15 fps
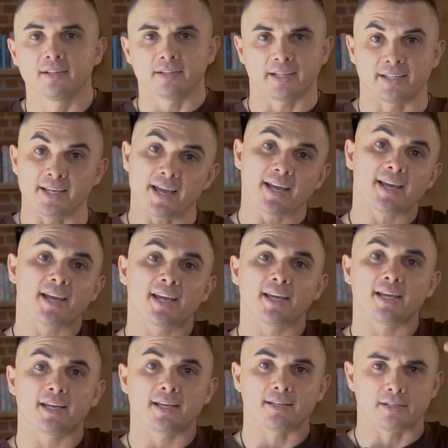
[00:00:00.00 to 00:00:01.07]
like
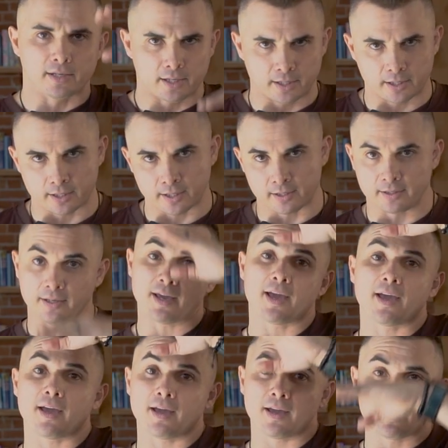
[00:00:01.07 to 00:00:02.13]
yay, nay,
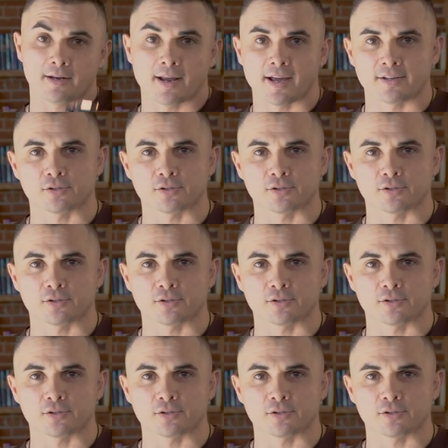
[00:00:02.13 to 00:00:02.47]
yay, nay.